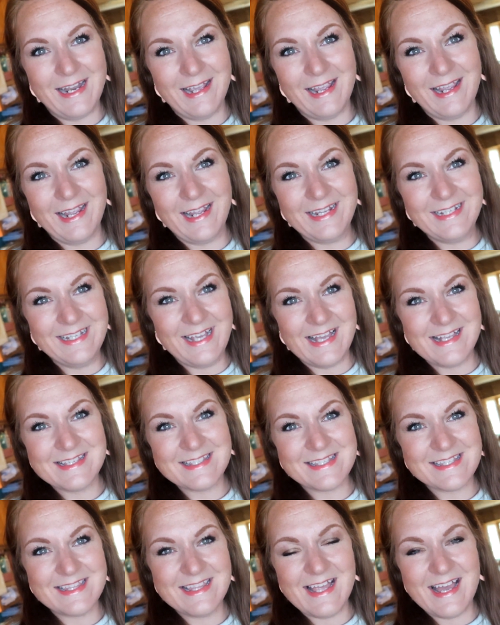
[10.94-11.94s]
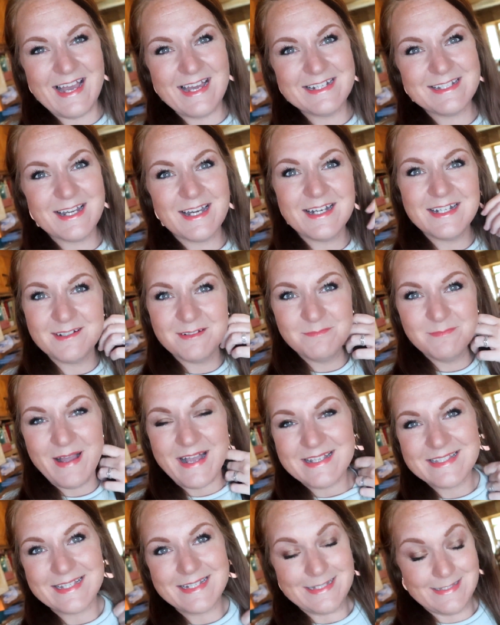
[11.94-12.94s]
yes that um,
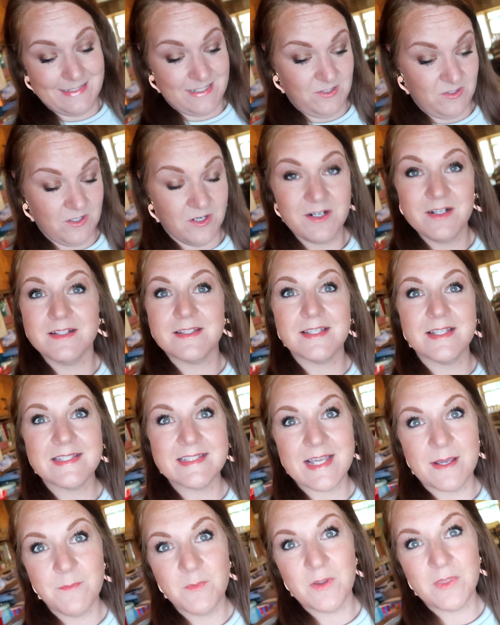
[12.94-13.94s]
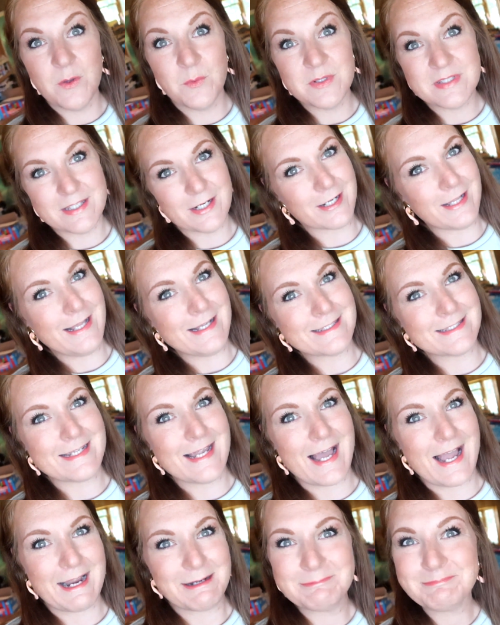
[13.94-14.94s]
basket is still there and it's the same one that was there last
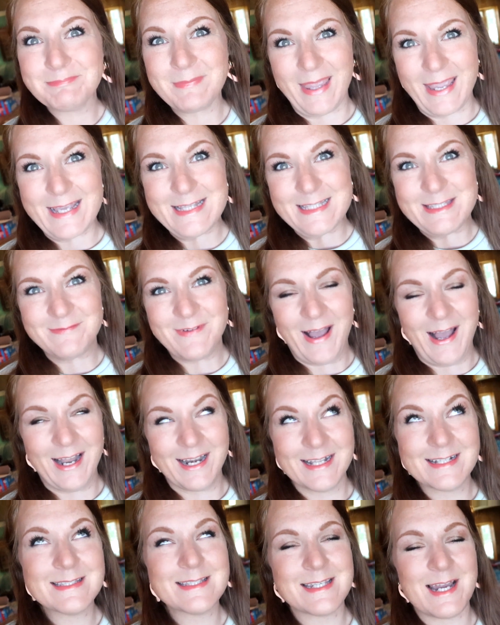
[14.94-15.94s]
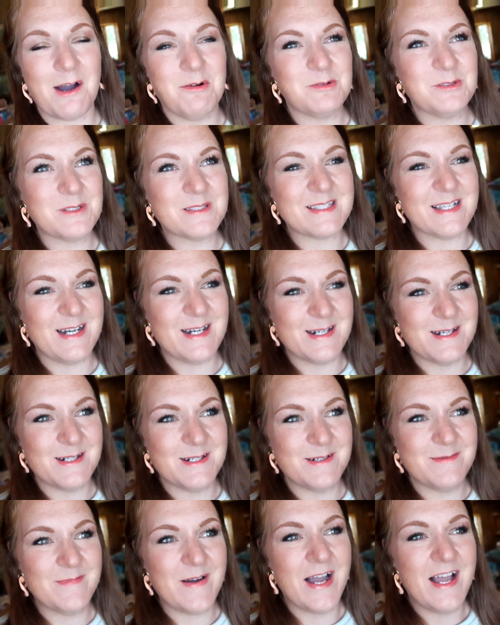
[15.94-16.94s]
night it's fine it's towels
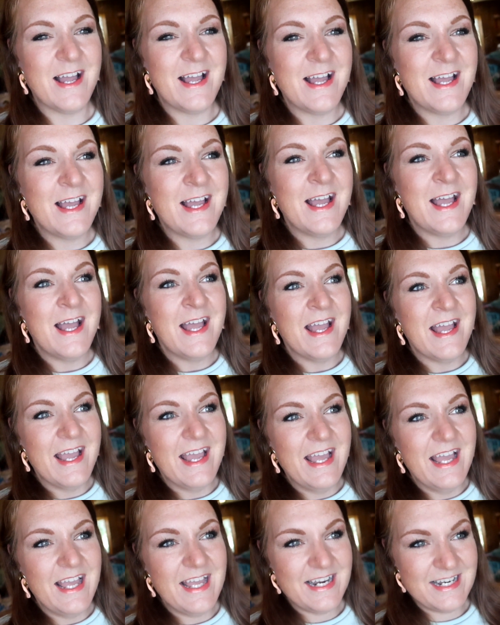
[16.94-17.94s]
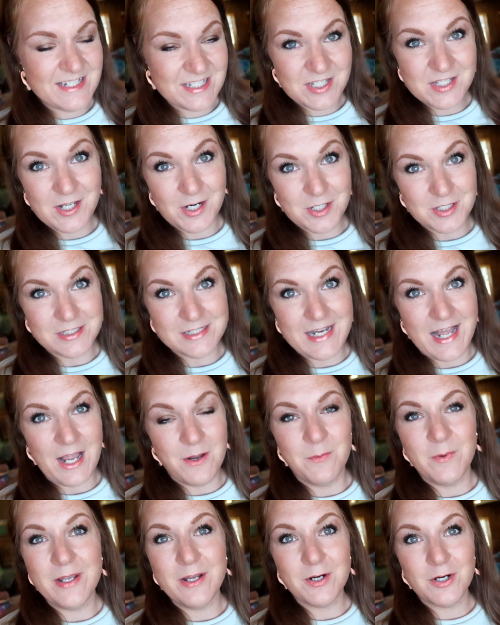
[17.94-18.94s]
um it is Thursday.
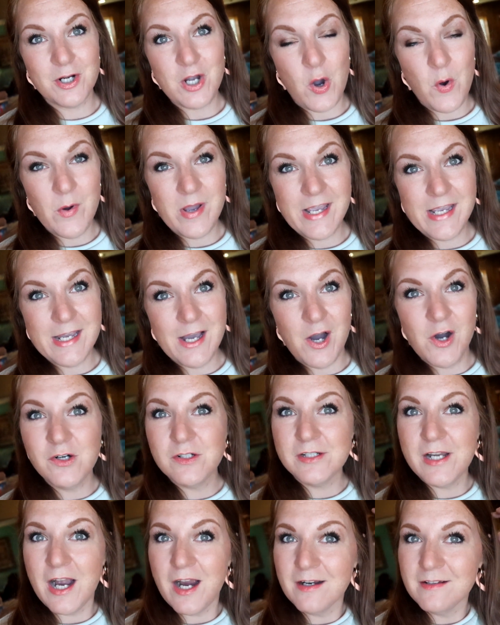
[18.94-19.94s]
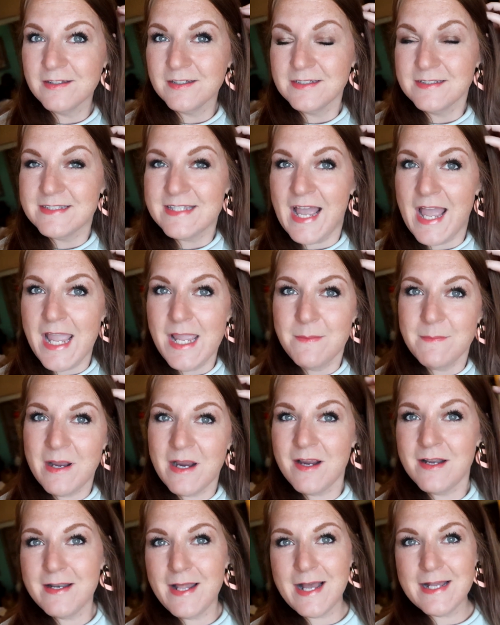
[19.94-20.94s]
We are going on our little date,
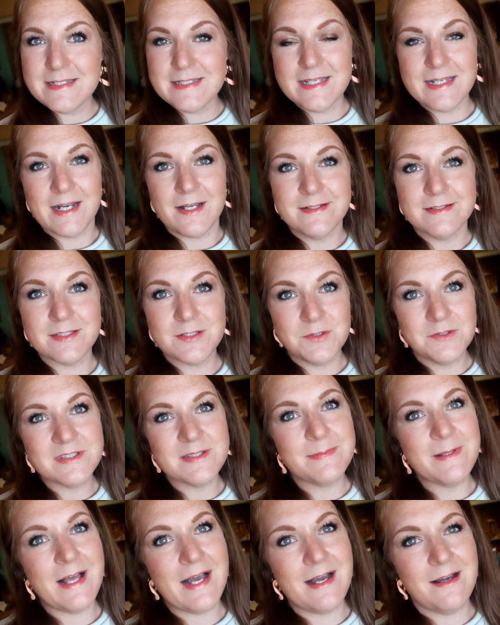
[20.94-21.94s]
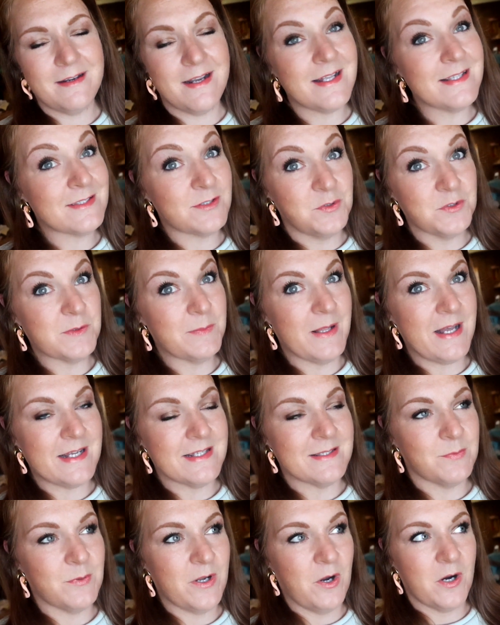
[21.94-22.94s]
Merritt and I, to get all the school supply, not school
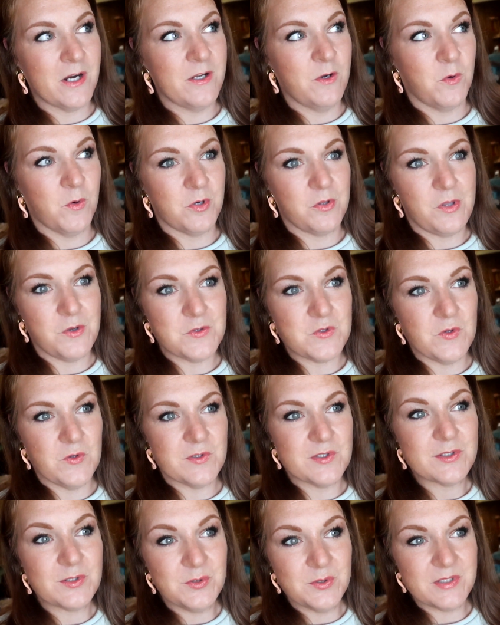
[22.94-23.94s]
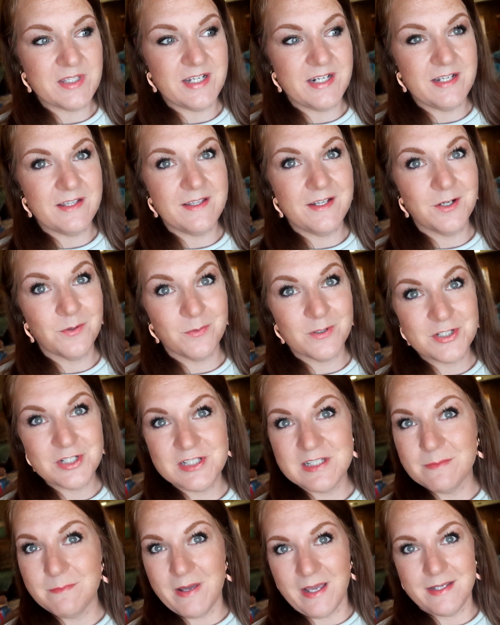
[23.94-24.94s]
supplies. We already ordered those to the school at the end of the year, which
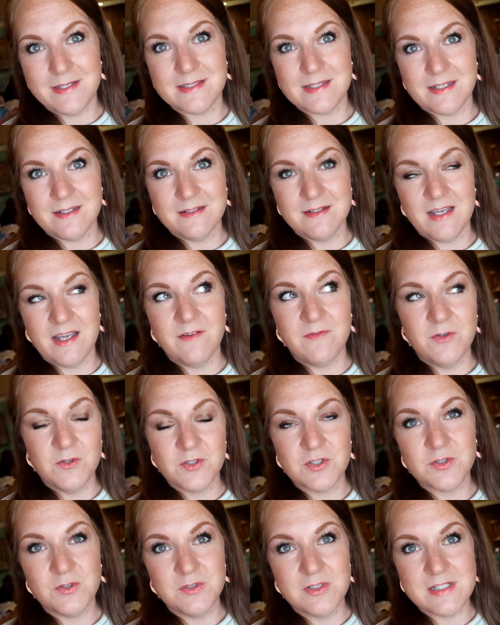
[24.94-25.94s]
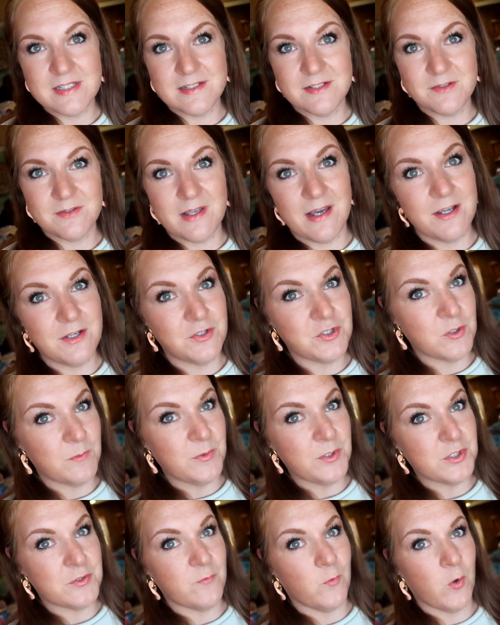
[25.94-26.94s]
is amazing. If your school doesn't do that, you should
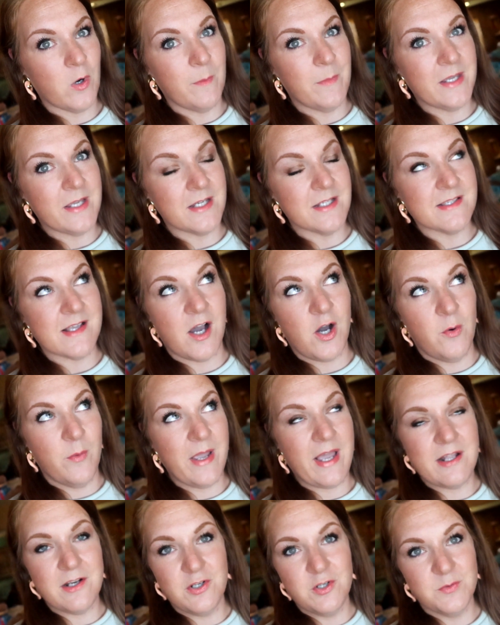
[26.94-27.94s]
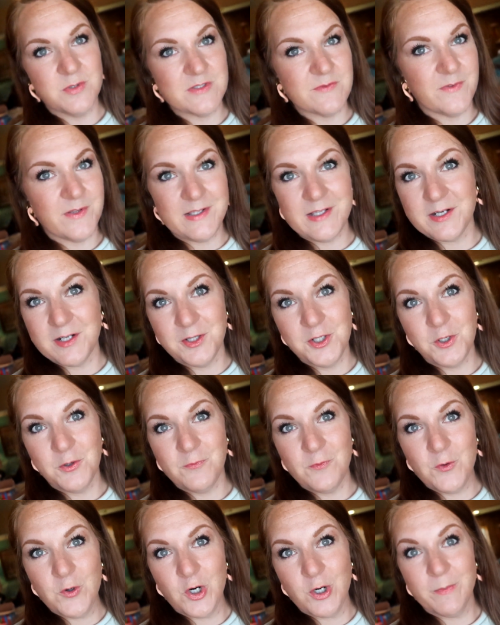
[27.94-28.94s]
push for it because all we had to do was fill out a little
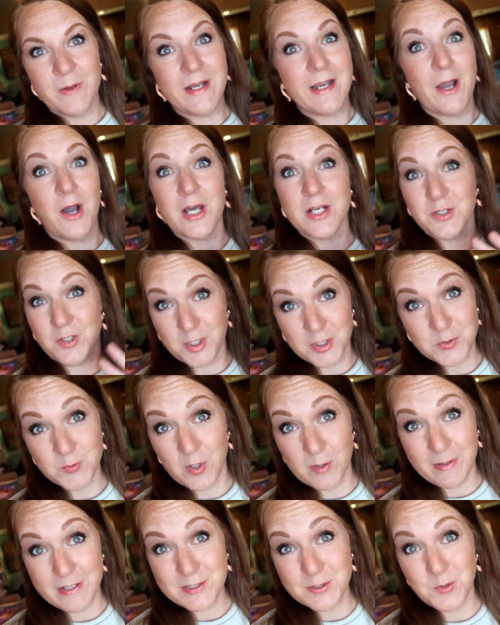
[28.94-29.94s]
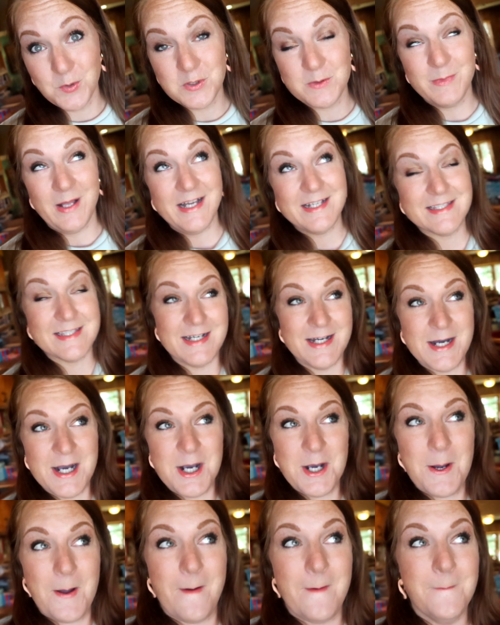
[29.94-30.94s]
form and now I don't have to worry about school supplies.
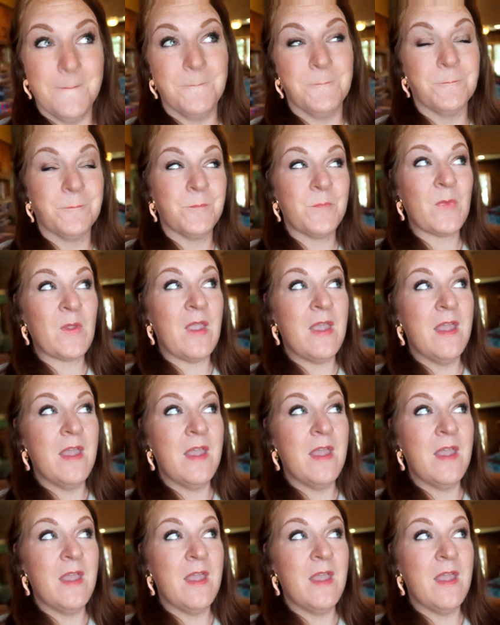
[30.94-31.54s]
Um,